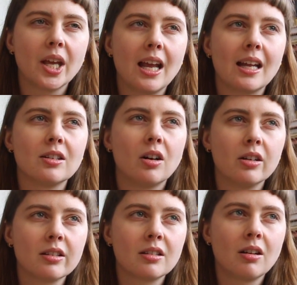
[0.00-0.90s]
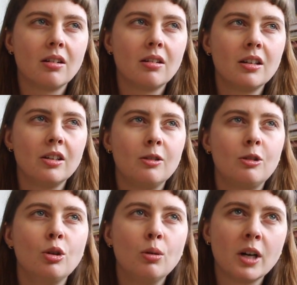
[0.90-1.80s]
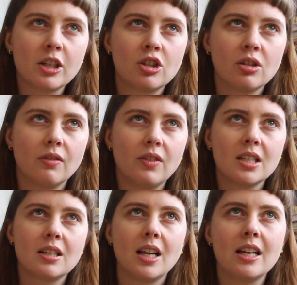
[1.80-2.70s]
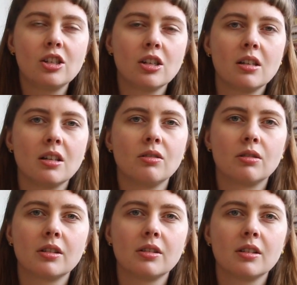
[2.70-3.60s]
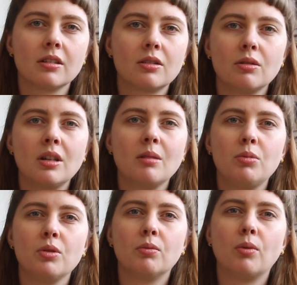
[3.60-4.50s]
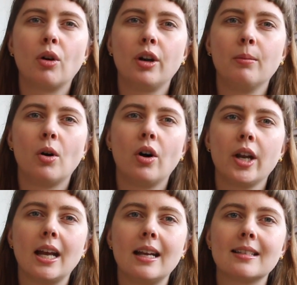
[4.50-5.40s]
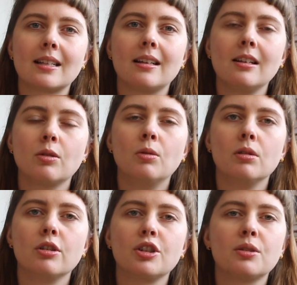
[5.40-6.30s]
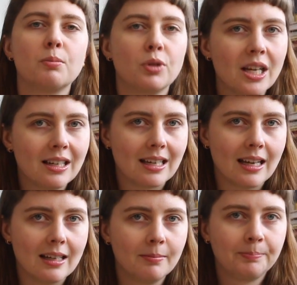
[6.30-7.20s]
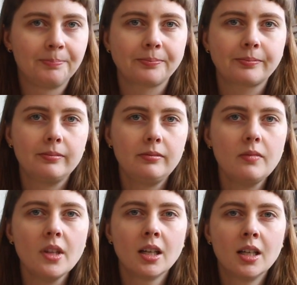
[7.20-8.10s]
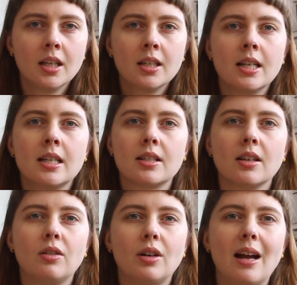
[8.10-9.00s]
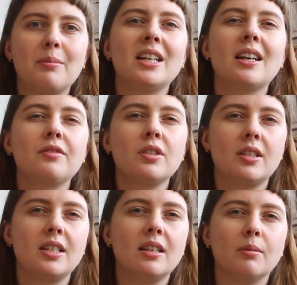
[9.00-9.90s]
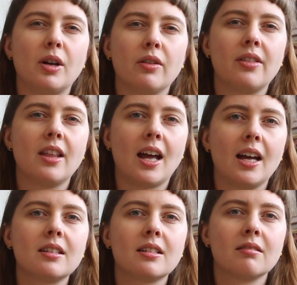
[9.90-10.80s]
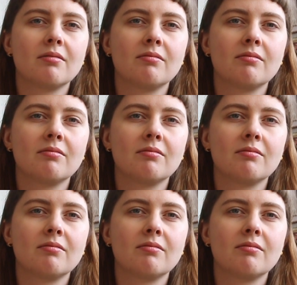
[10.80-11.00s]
and also too much ventilation in order to keep you warm on a slightly cooler spring day. So I might have to see about that.